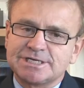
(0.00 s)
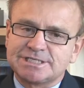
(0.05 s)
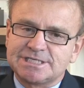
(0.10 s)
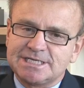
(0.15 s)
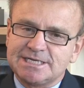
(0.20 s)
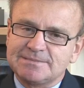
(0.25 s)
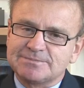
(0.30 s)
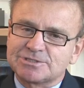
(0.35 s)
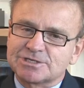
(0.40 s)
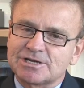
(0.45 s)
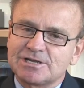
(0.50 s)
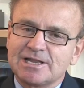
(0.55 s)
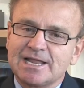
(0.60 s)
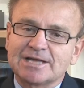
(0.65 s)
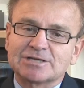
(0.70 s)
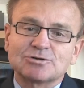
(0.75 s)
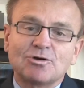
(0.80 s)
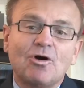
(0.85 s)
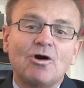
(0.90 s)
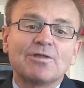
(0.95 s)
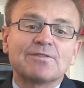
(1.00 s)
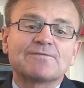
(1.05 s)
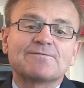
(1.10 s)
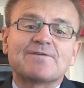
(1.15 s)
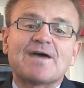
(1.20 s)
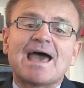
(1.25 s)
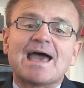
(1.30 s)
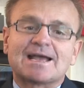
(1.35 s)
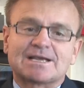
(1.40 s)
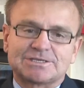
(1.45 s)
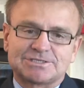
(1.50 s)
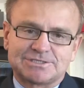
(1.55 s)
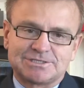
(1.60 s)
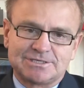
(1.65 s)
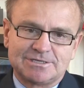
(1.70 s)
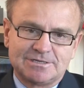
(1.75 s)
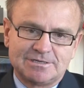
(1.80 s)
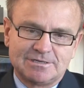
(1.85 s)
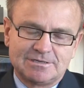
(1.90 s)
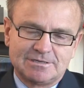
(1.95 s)
team to collect all the facts
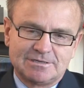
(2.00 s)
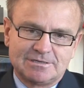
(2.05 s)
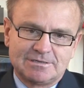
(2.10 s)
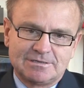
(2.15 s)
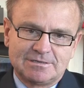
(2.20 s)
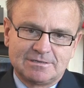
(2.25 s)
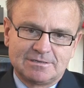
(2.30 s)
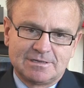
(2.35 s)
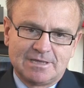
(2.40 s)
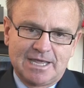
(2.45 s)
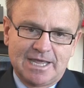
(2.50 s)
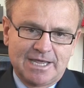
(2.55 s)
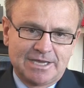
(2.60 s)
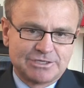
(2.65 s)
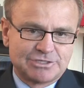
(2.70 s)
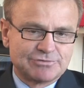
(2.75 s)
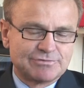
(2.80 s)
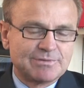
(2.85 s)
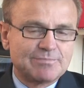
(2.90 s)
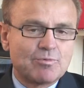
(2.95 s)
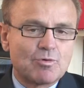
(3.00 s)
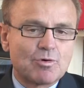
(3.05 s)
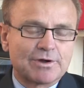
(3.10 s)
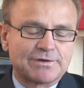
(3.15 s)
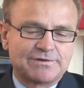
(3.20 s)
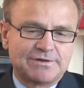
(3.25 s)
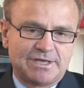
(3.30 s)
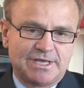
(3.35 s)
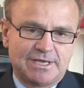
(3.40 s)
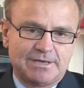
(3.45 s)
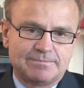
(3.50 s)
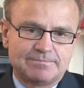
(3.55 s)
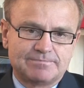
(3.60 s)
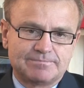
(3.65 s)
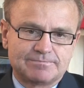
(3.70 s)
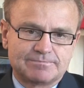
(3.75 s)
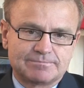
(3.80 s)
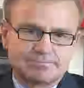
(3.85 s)
and to report to him.